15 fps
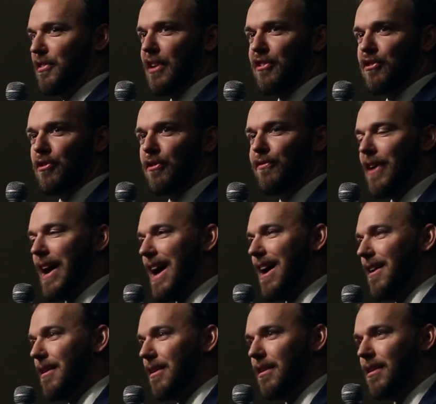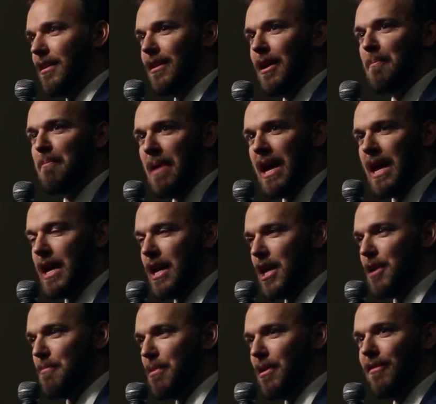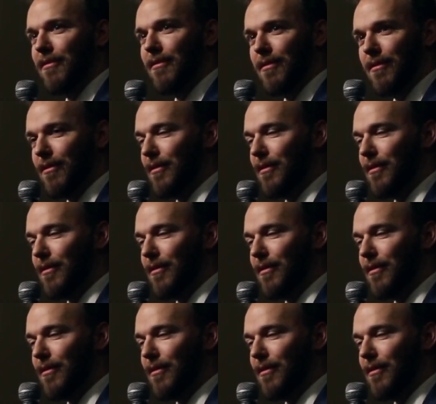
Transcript: it says you'll find a babe